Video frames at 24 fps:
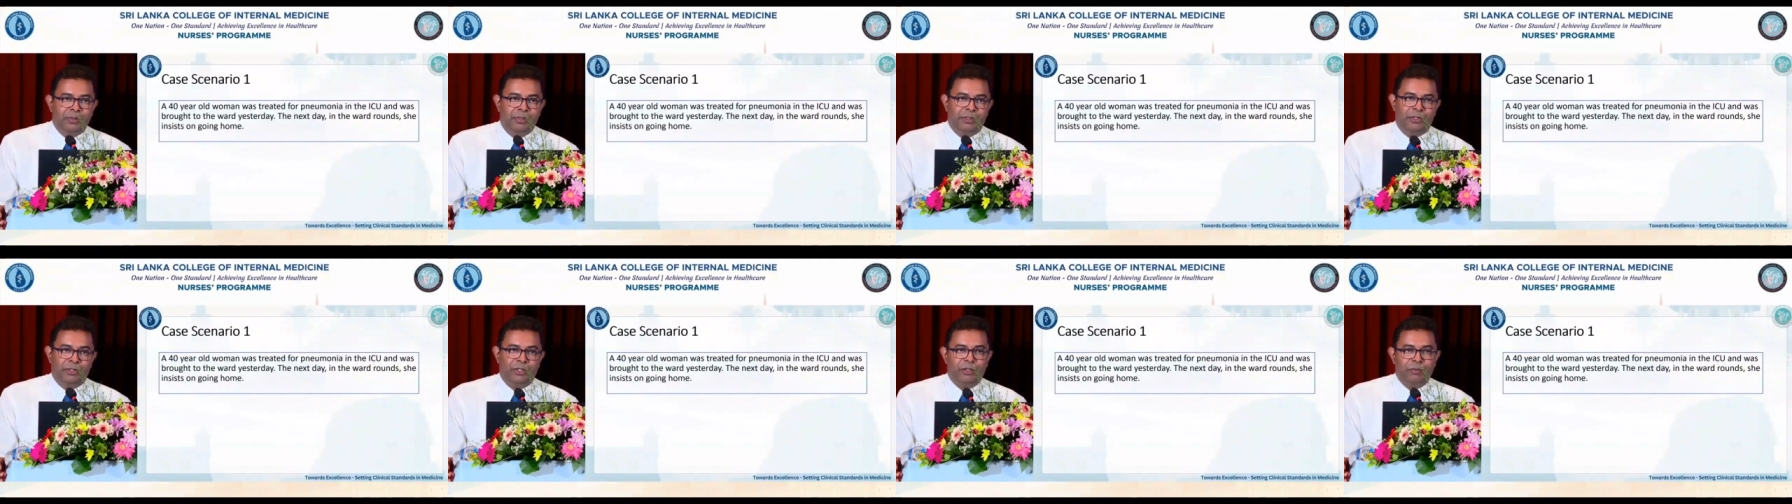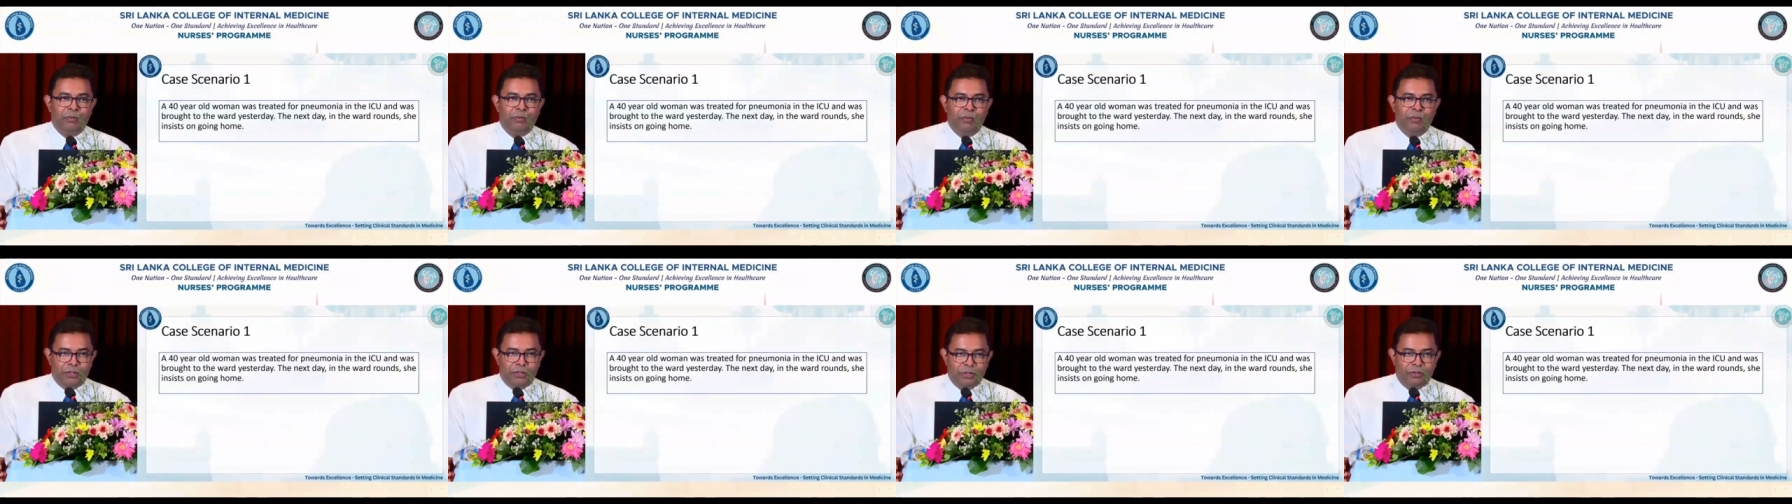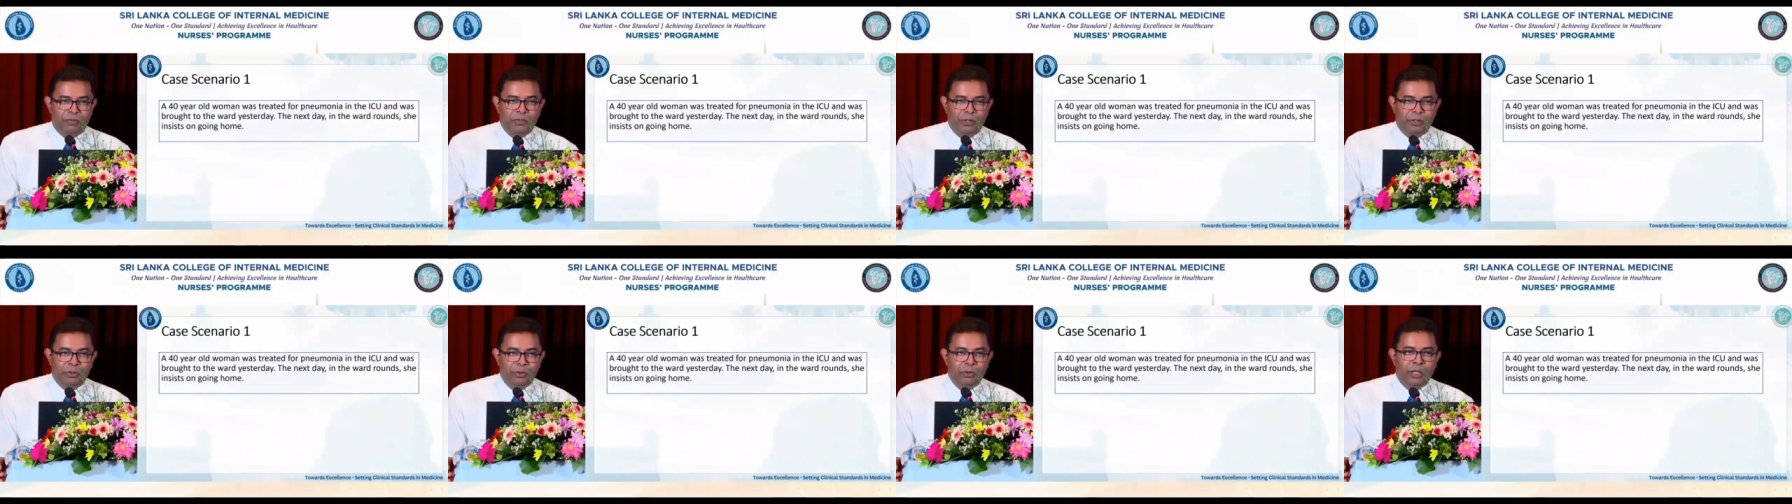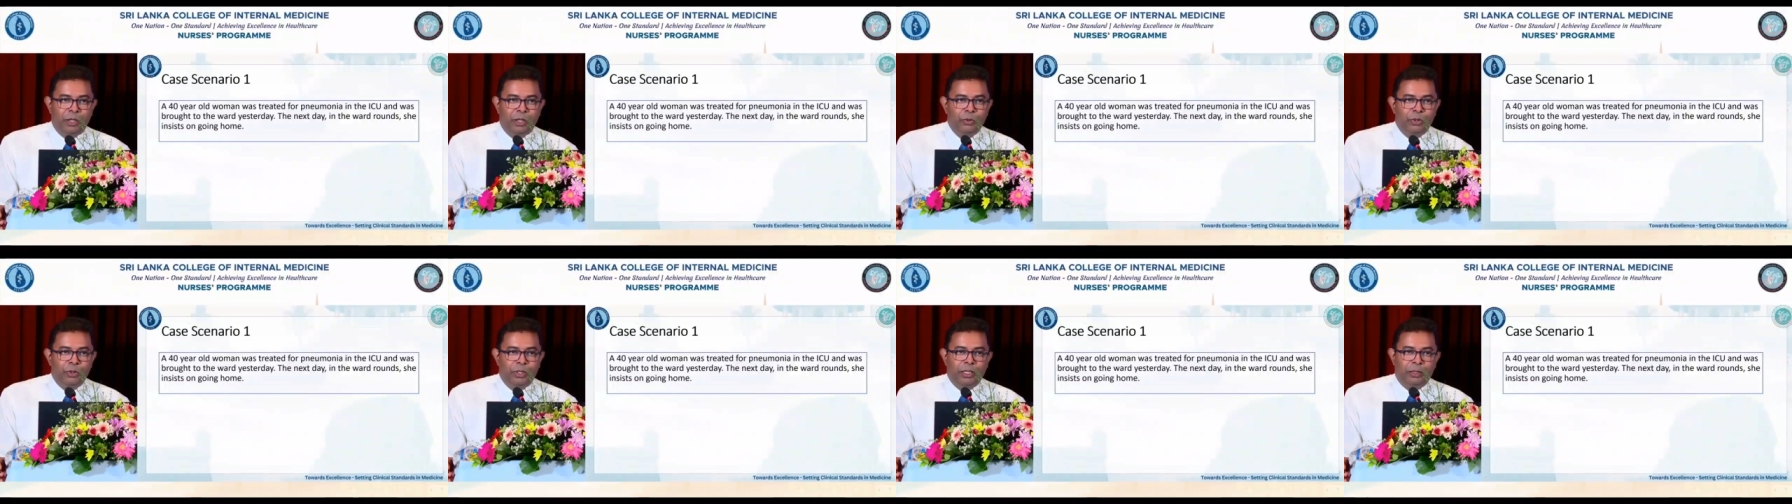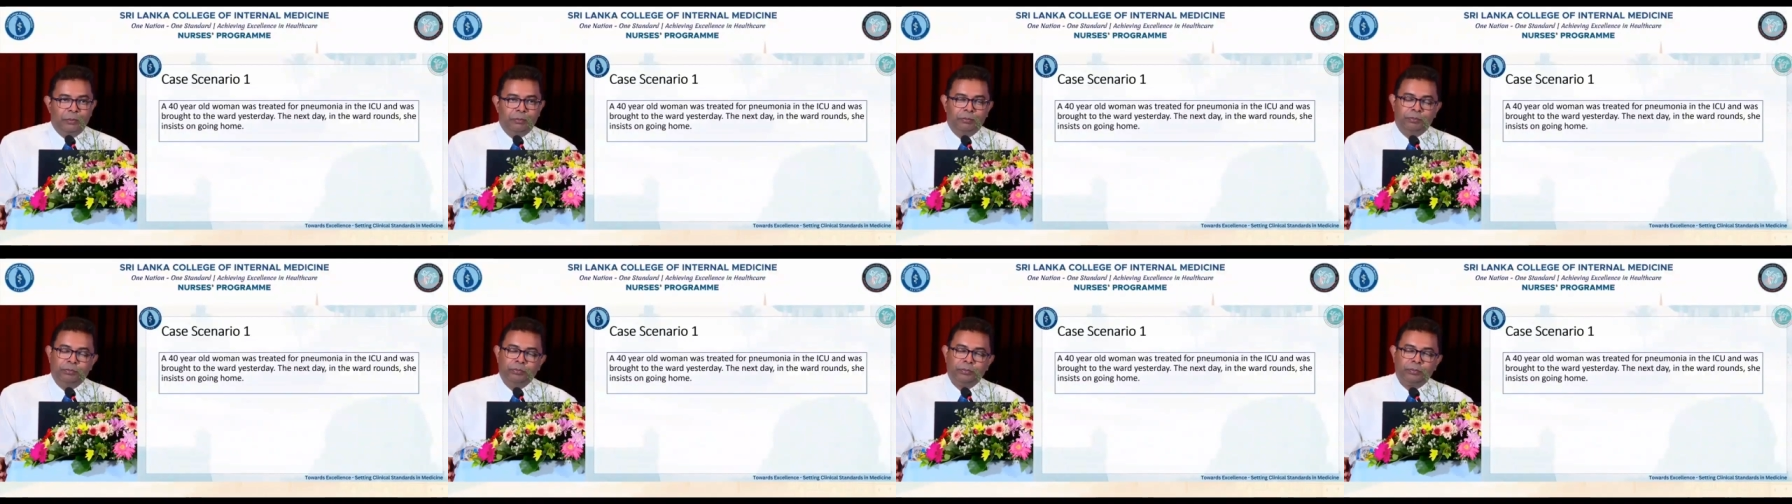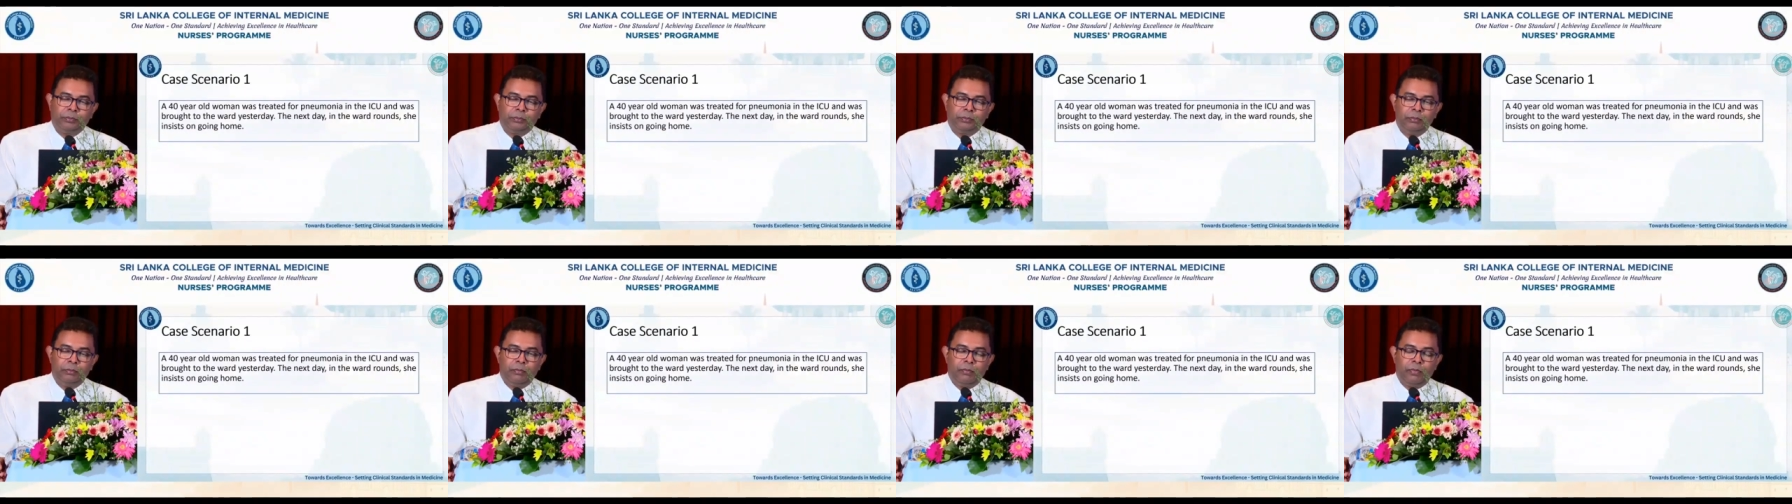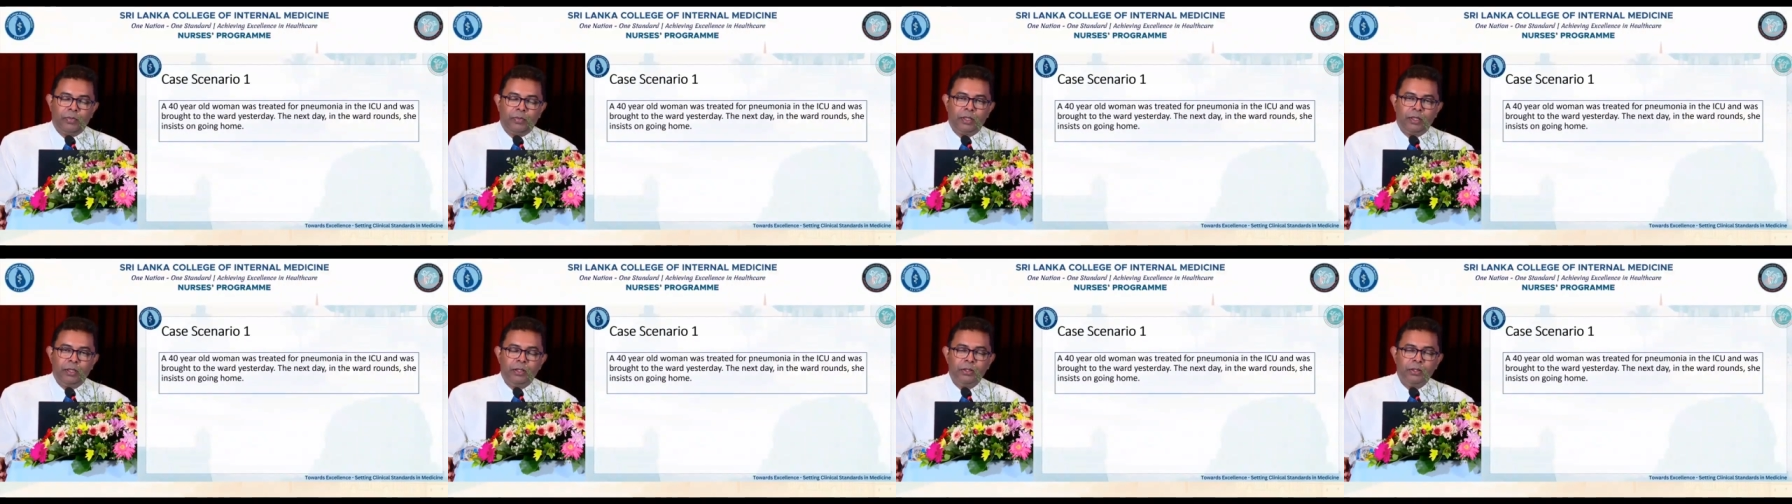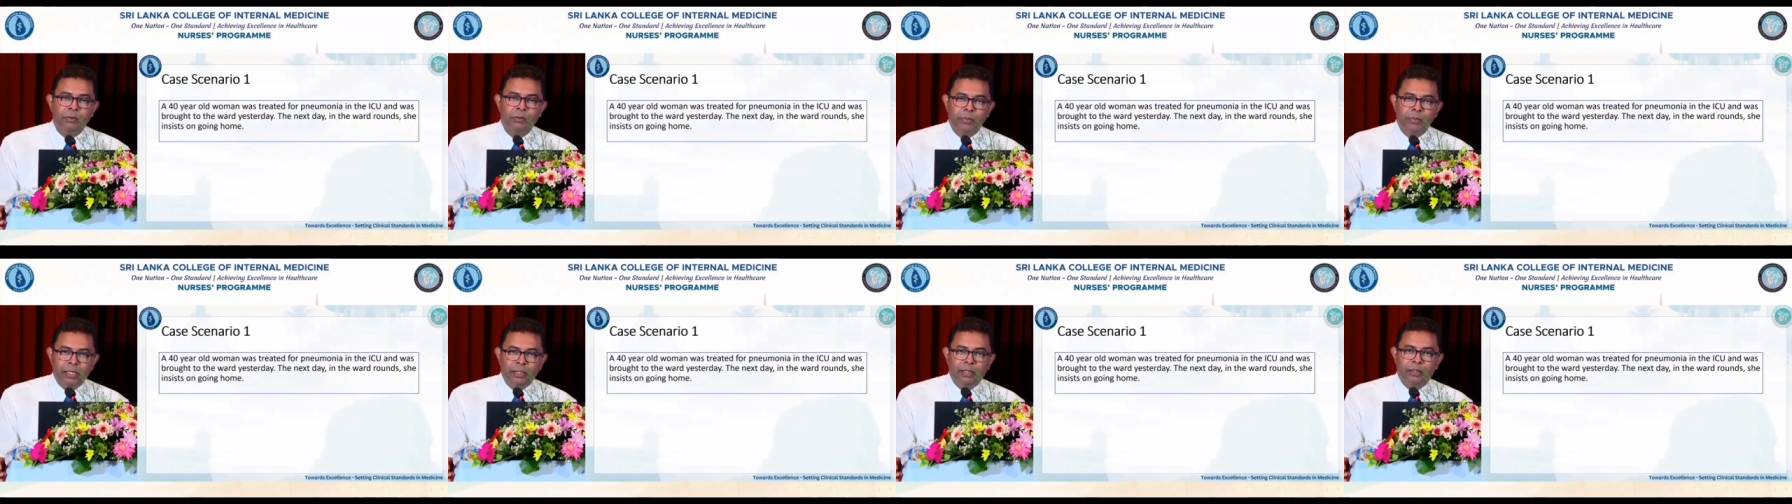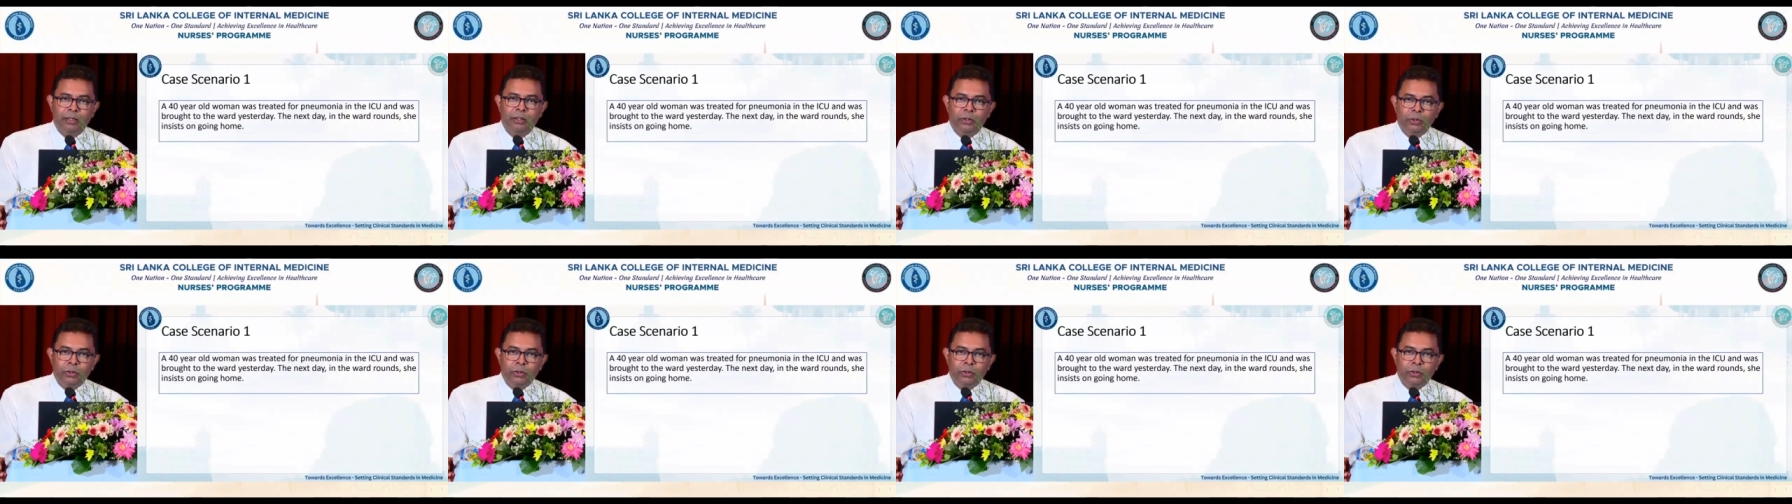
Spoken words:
Not much of a good outcome. But